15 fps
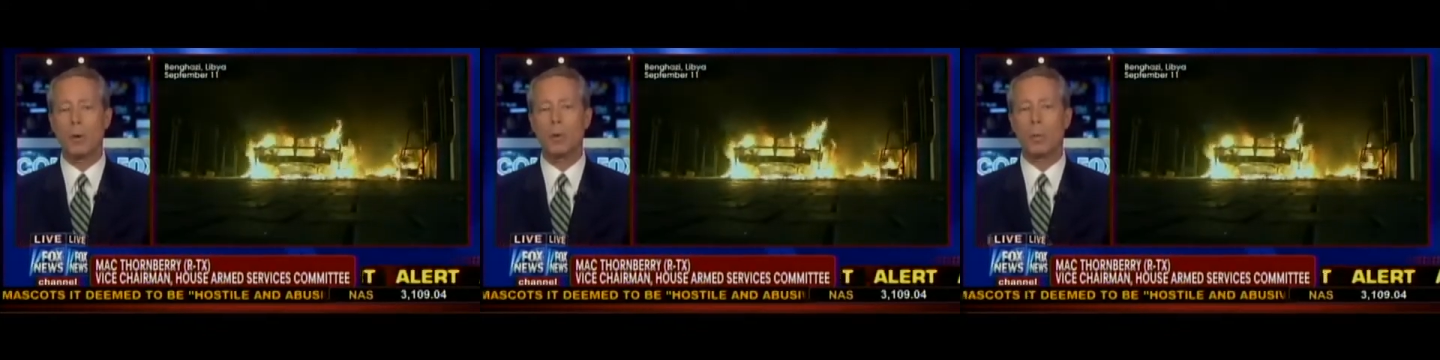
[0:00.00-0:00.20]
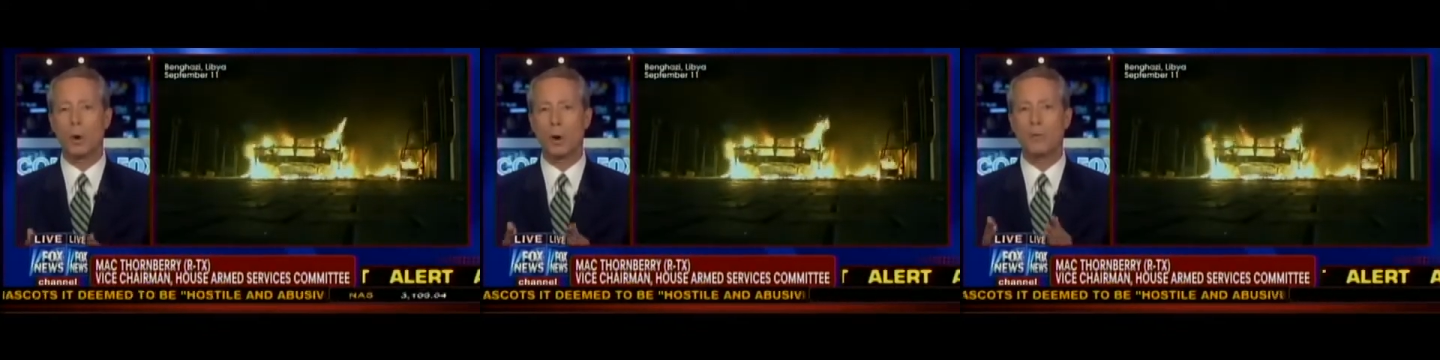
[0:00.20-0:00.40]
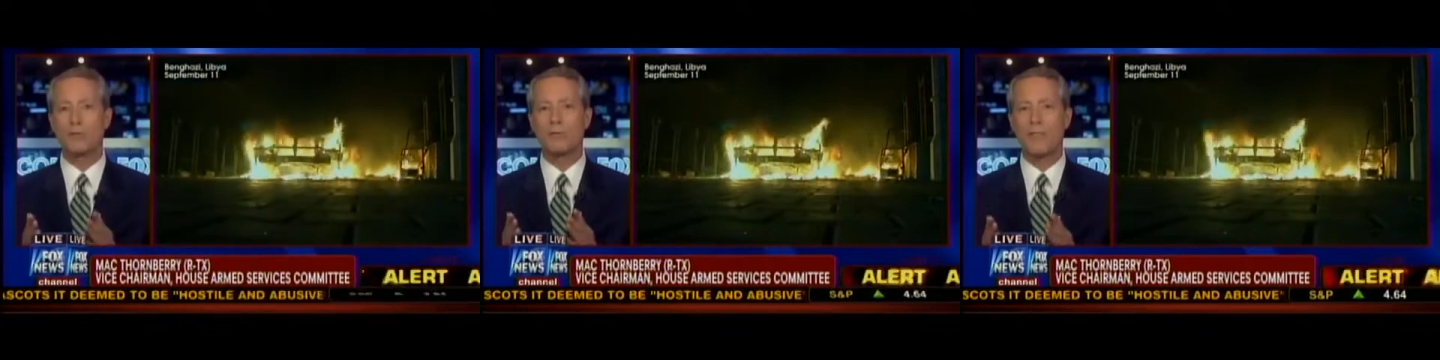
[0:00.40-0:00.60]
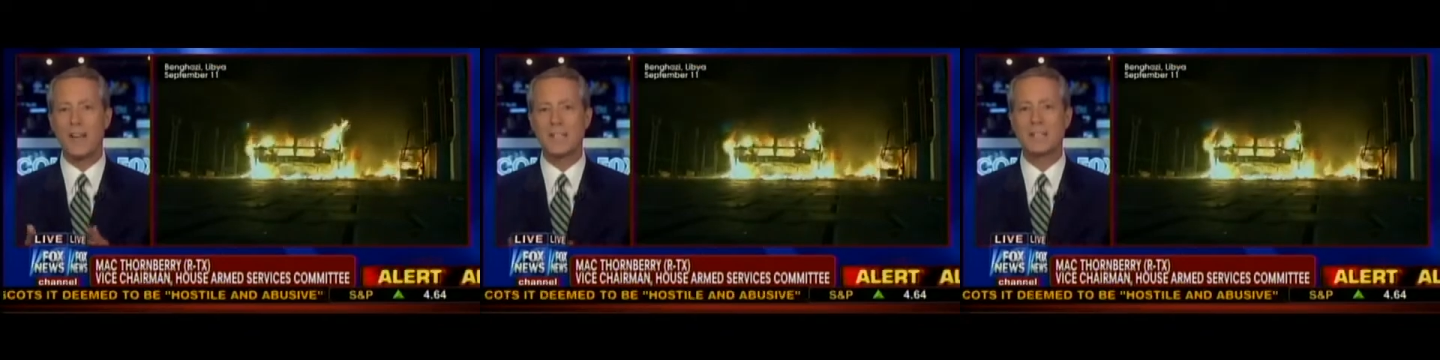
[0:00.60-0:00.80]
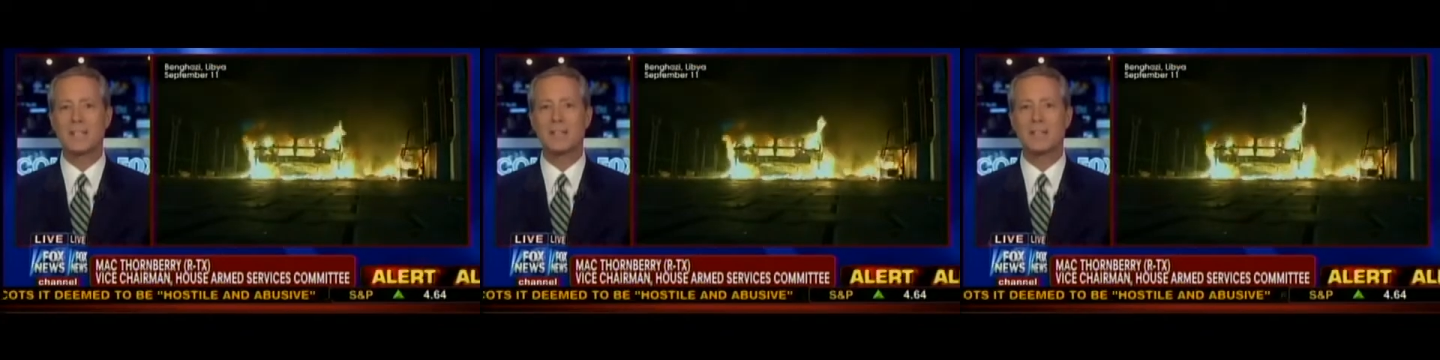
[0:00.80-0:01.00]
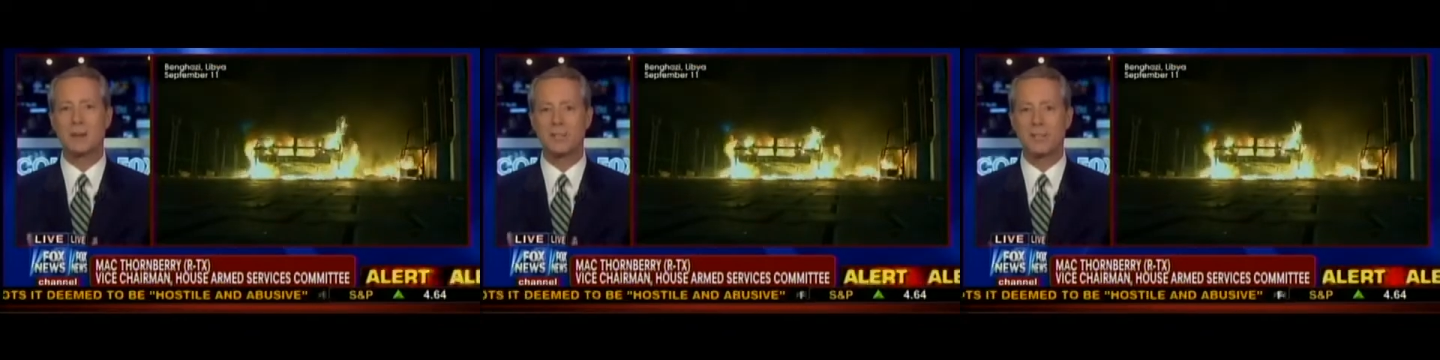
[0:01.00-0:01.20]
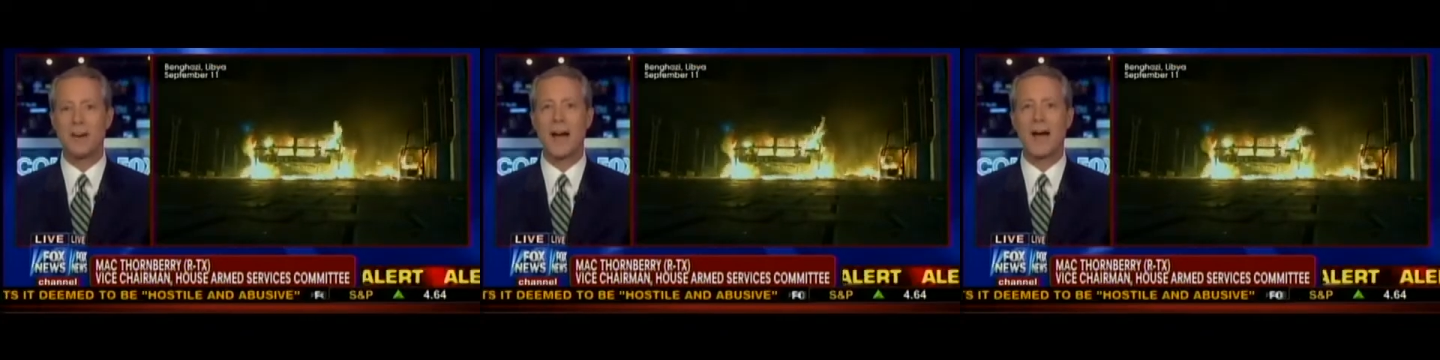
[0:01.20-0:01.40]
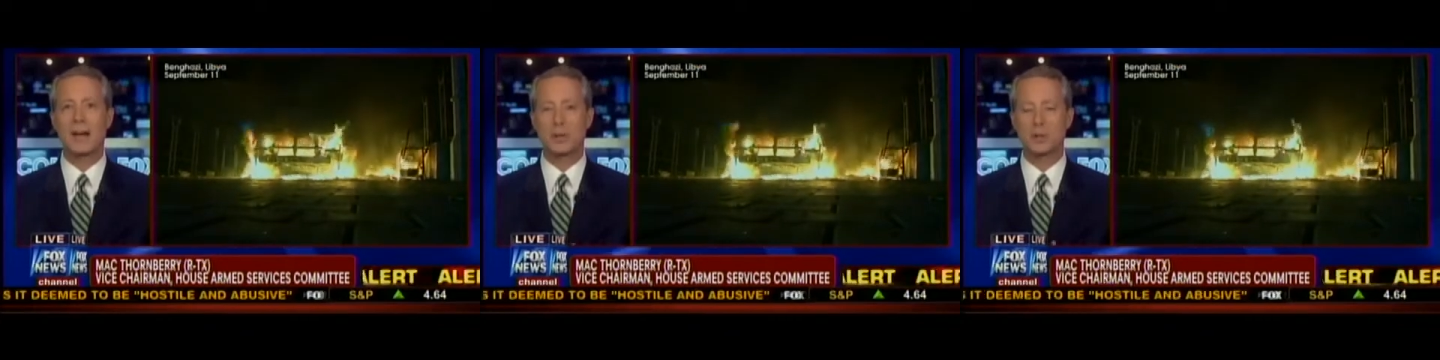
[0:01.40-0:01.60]
we weren't facing the
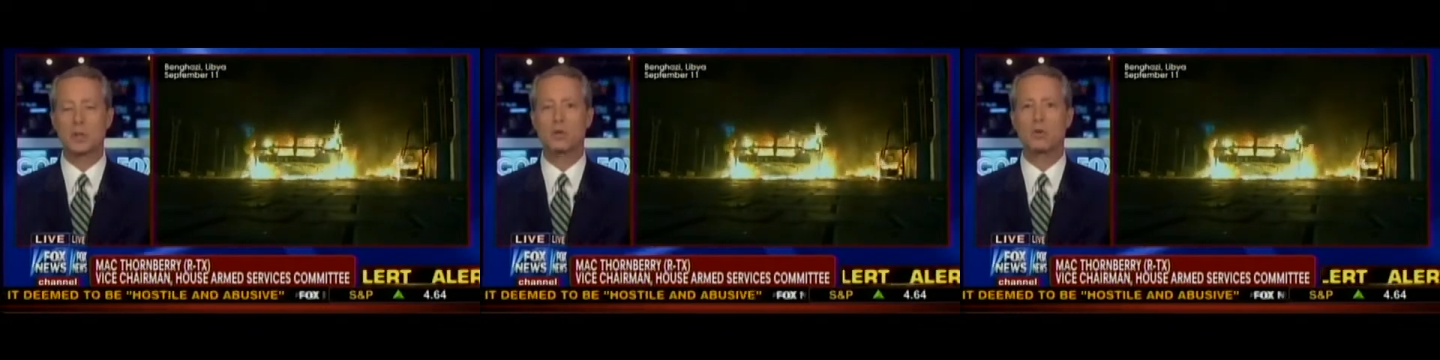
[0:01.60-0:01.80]
facts